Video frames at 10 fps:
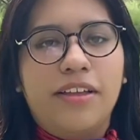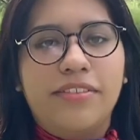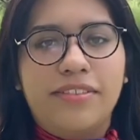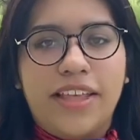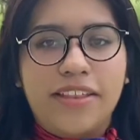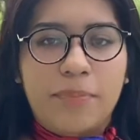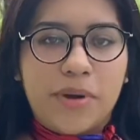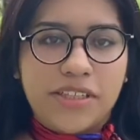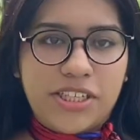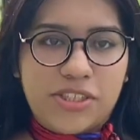then the
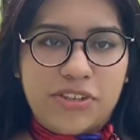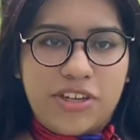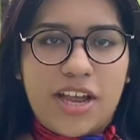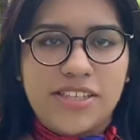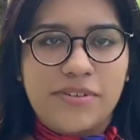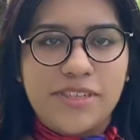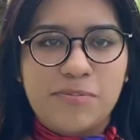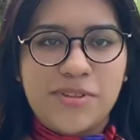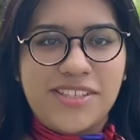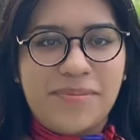practitioner has the
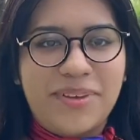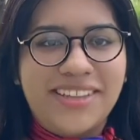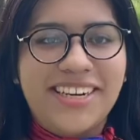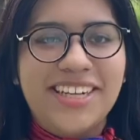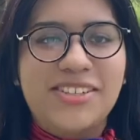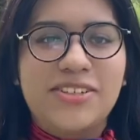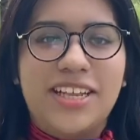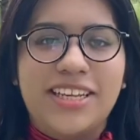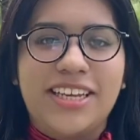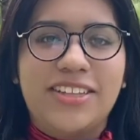responsibility to
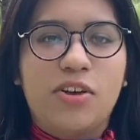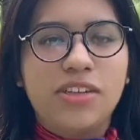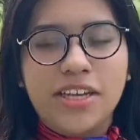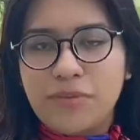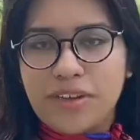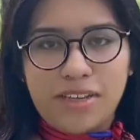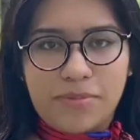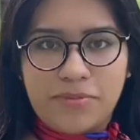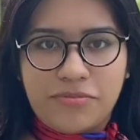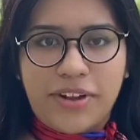delete all the
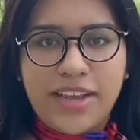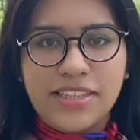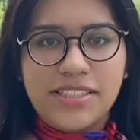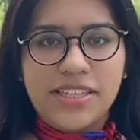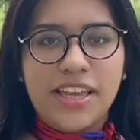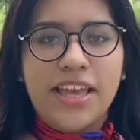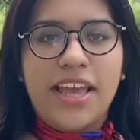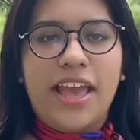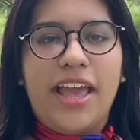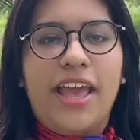irrelevant files
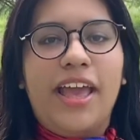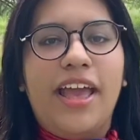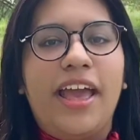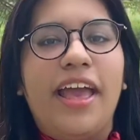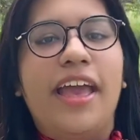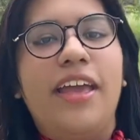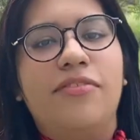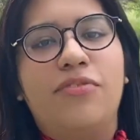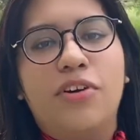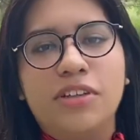
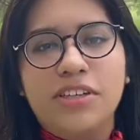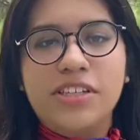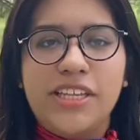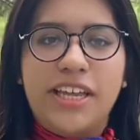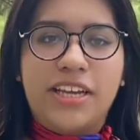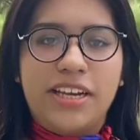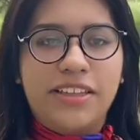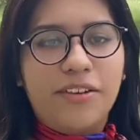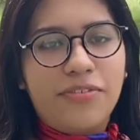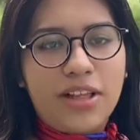and folders and clean
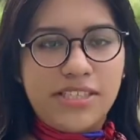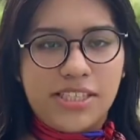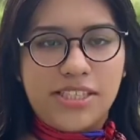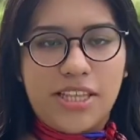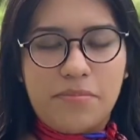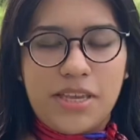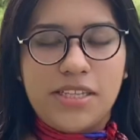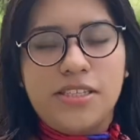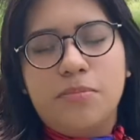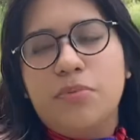the file system.
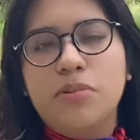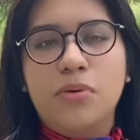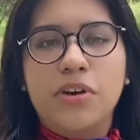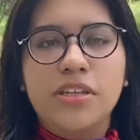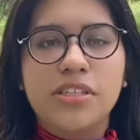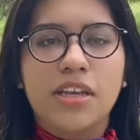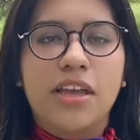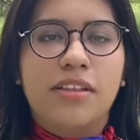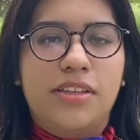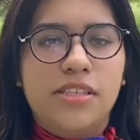In simple words,
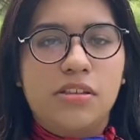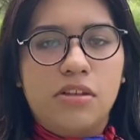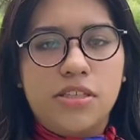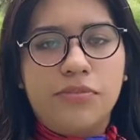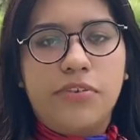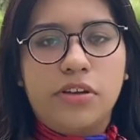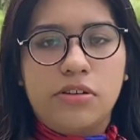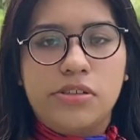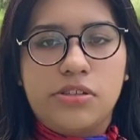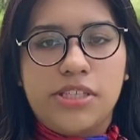this concept
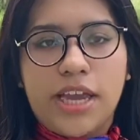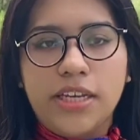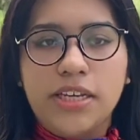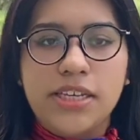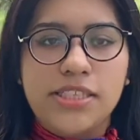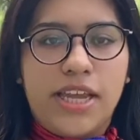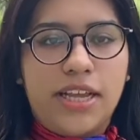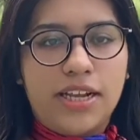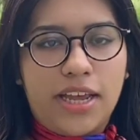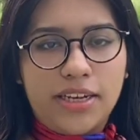focuses on tidiness
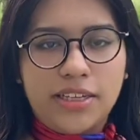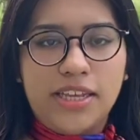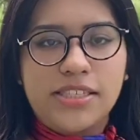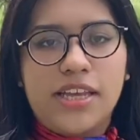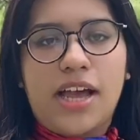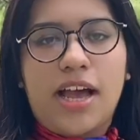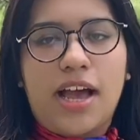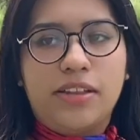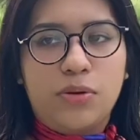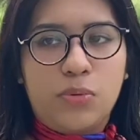and cleanliness
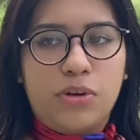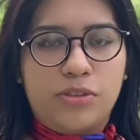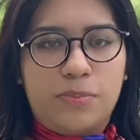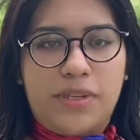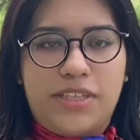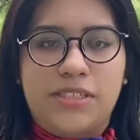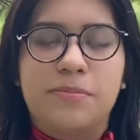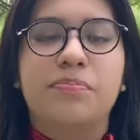at the workplace.